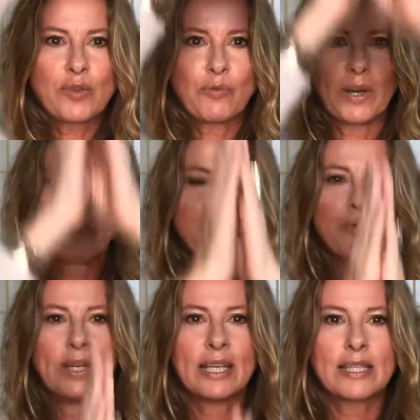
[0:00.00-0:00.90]
So what I'm
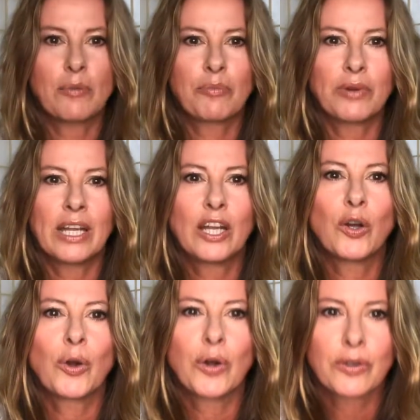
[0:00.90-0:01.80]
doing is I'm bringing
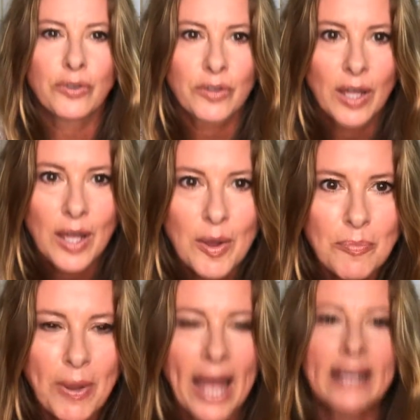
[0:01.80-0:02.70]
earth
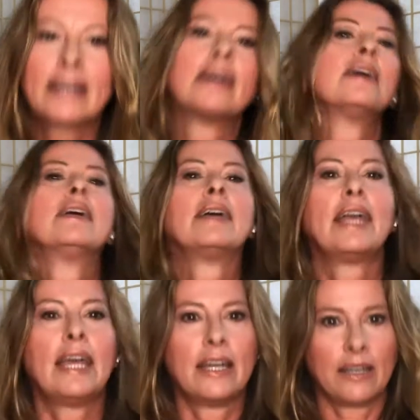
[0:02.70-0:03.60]
back
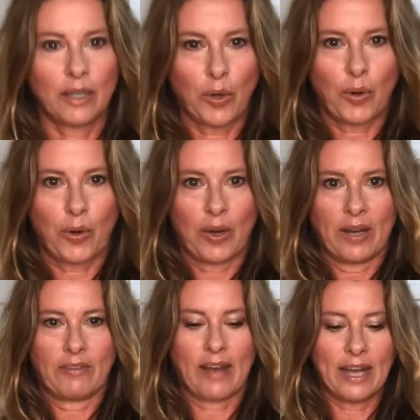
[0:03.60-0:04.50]
in,
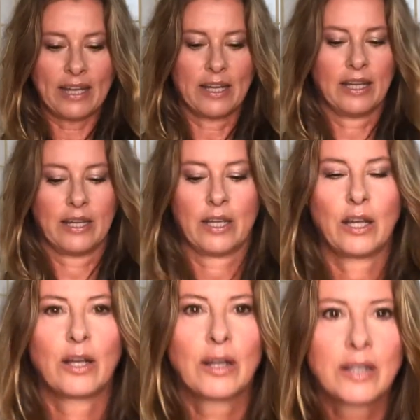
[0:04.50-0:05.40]
right?
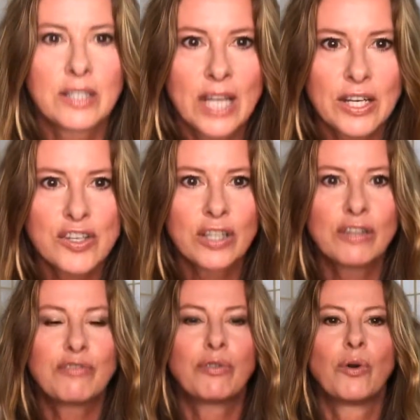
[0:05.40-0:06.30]
Touching
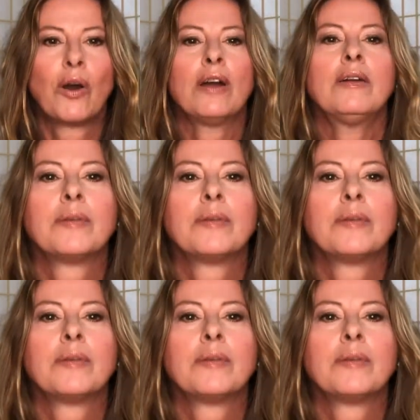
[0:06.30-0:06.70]
the floor